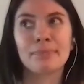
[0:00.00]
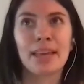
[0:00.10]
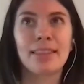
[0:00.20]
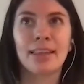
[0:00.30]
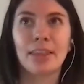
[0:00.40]

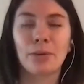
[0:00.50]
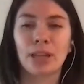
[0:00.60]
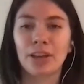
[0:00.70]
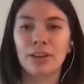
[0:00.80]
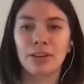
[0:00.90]
I think they were
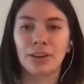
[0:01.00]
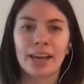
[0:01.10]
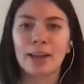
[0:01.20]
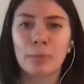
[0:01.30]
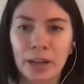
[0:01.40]
like, "You're
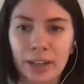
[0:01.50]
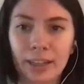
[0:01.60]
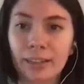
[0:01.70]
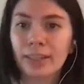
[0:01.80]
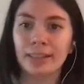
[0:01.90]
gonna get your
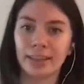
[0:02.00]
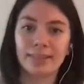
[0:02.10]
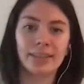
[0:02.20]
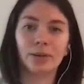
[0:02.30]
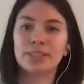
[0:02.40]
period," and
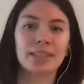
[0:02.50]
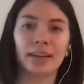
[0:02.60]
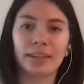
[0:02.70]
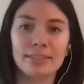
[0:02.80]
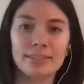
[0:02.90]
like that was kind of